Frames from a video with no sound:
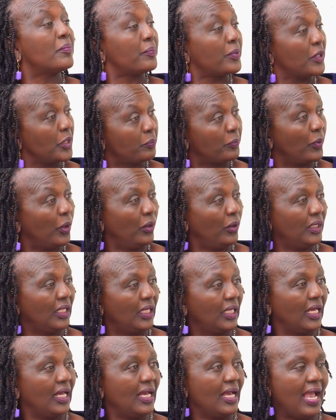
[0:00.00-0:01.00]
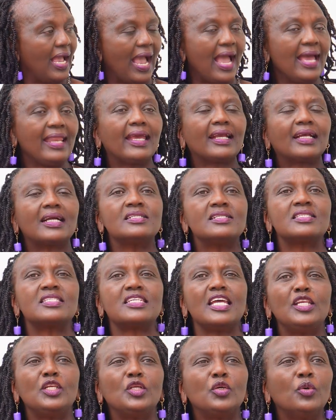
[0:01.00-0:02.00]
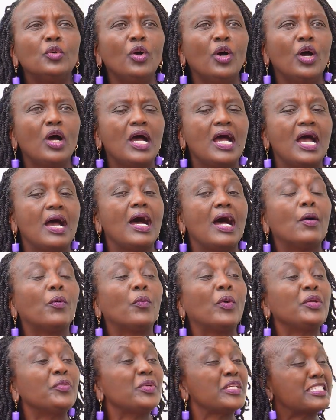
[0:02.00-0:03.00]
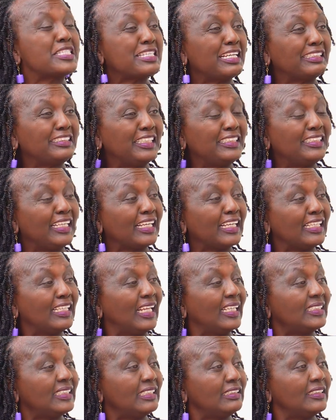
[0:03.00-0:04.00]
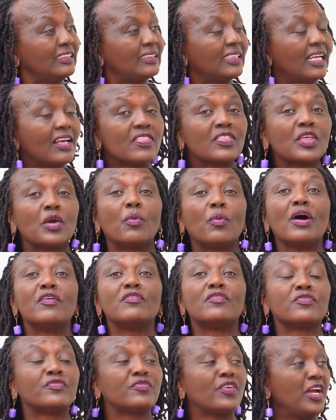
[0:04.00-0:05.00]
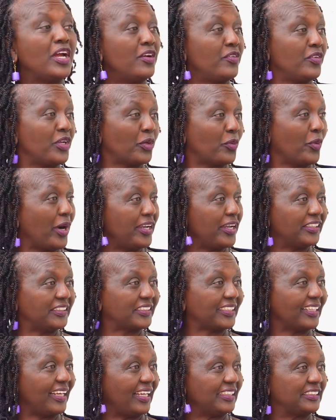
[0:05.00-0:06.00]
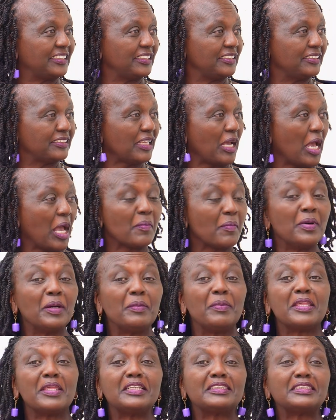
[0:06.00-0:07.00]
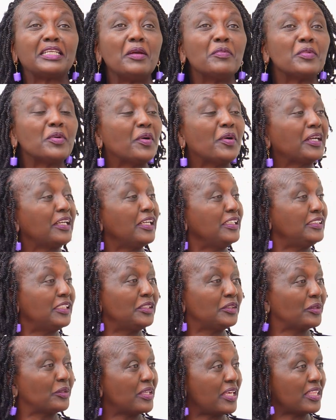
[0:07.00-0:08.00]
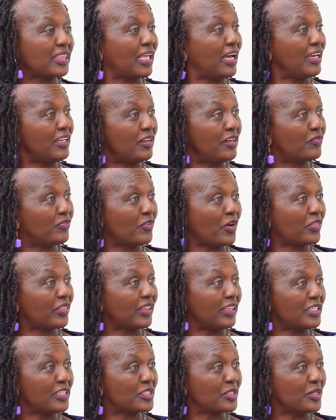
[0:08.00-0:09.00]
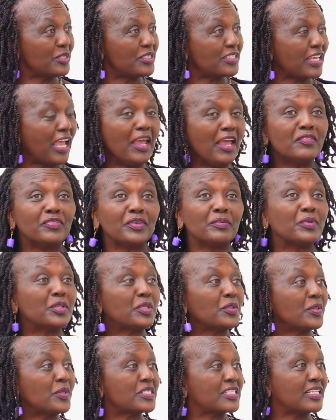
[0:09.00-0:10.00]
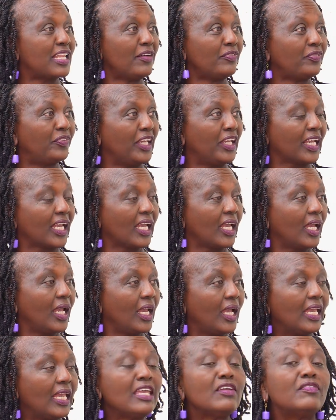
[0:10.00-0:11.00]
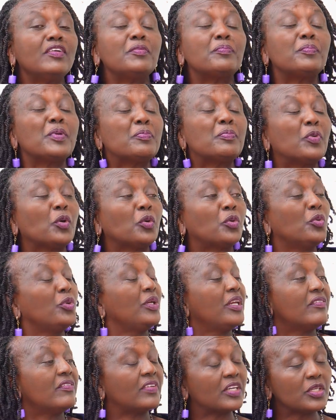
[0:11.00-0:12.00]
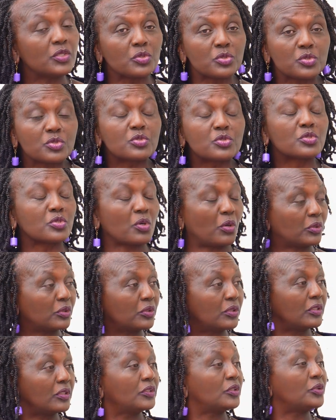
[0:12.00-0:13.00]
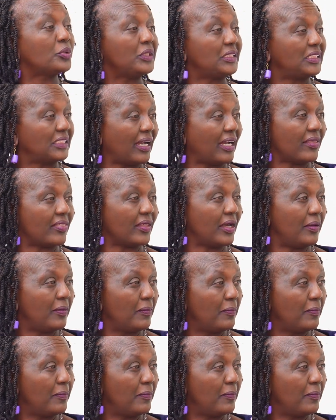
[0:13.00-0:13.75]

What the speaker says: people. And I can tell you, when we started the classes, they were very quiet classes. But by the time we were getting to the third and fourth lessons, everybody was laughing. Even people who never used to talk to each other.